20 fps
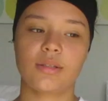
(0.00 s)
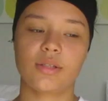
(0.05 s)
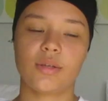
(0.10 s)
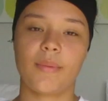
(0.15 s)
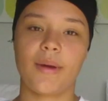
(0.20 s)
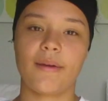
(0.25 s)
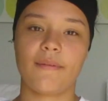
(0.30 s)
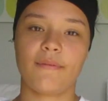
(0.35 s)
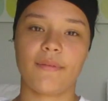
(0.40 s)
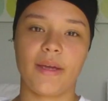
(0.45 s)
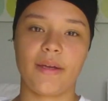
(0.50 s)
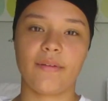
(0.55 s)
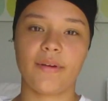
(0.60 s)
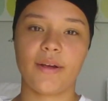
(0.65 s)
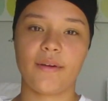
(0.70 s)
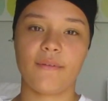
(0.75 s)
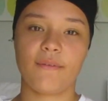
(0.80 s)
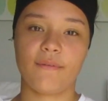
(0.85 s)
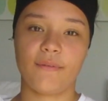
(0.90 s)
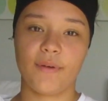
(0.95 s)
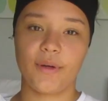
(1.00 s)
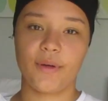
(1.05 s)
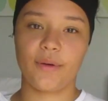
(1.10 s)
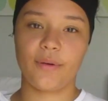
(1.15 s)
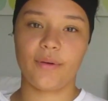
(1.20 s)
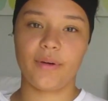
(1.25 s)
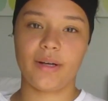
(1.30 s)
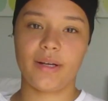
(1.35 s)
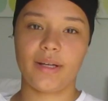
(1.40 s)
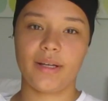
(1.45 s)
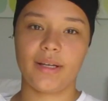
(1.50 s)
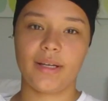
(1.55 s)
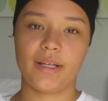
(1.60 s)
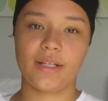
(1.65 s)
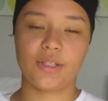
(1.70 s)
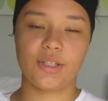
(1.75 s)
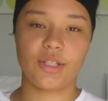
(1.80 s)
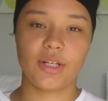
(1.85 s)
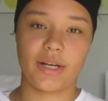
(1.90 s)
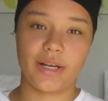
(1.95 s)
So my favorite food
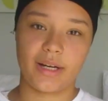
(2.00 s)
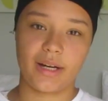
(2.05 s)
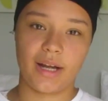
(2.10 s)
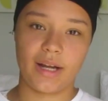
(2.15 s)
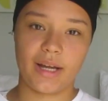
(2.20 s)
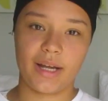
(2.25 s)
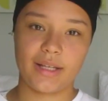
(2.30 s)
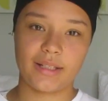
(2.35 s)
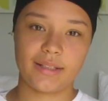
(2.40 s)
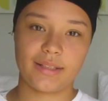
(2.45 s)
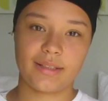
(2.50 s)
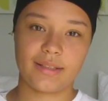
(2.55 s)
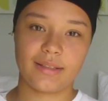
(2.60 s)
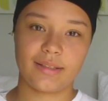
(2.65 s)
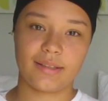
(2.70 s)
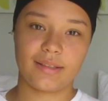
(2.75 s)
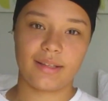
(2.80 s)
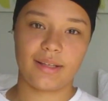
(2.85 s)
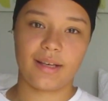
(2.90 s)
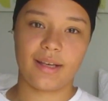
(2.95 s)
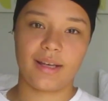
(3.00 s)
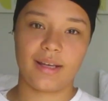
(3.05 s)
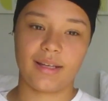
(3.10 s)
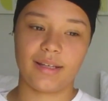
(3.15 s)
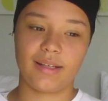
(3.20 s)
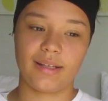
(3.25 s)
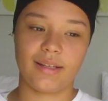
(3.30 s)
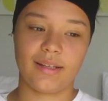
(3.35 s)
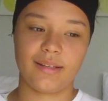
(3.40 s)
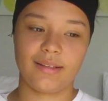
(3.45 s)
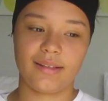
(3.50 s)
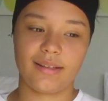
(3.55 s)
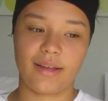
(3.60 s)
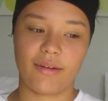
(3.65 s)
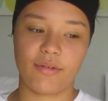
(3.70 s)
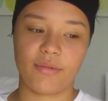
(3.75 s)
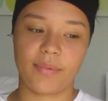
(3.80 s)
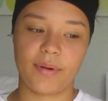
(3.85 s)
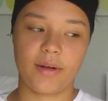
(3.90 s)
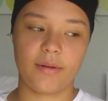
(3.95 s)
is chicken nuggets, and
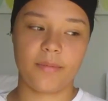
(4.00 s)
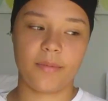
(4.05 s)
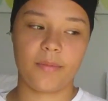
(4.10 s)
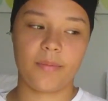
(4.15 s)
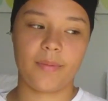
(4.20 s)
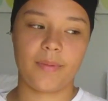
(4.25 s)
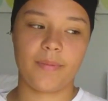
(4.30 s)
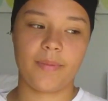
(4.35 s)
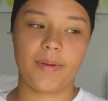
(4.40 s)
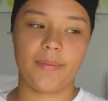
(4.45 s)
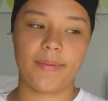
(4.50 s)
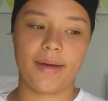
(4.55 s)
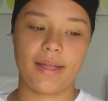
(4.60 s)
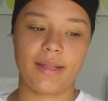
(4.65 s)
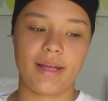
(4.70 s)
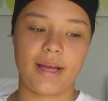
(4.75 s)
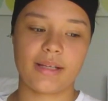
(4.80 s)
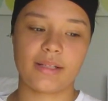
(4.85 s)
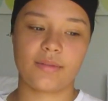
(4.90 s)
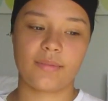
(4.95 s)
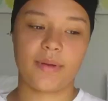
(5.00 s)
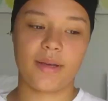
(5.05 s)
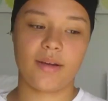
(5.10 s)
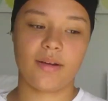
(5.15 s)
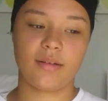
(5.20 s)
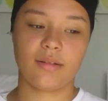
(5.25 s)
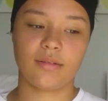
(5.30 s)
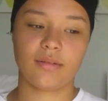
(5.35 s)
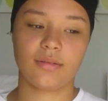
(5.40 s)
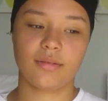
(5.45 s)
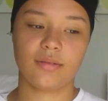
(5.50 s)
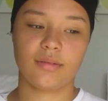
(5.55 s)
that would probably be my last meal.